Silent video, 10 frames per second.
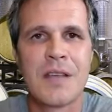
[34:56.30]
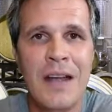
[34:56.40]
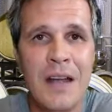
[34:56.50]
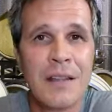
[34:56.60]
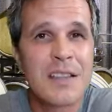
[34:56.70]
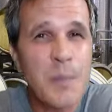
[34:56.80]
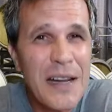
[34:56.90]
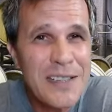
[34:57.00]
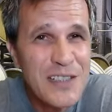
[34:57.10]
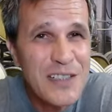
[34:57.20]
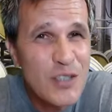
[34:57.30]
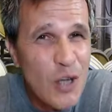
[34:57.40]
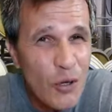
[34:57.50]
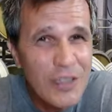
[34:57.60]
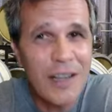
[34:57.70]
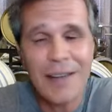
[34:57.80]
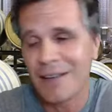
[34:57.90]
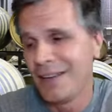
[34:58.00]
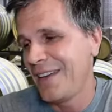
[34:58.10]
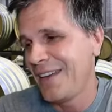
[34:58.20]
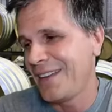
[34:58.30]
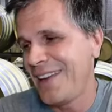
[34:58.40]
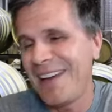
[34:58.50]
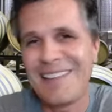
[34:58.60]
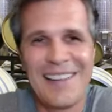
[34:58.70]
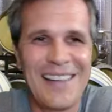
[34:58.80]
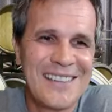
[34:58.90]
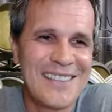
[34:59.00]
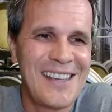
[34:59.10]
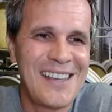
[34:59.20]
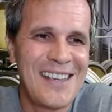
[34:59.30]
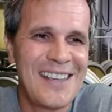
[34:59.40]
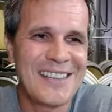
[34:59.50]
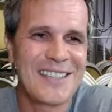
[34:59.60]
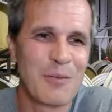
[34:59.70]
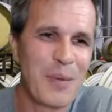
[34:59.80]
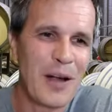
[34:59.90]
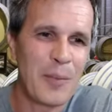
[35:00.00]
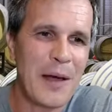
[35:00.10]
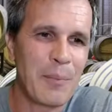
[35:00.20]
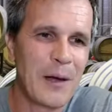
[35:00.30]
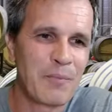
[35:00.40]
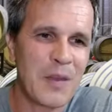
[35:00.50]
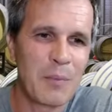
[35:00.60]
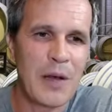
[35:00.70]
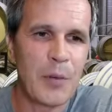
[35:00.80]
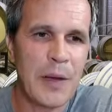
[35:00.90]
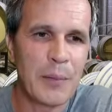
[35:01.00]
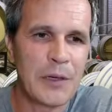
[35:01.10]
The spice I don't like again is the is the bell pepper. Bell pepper.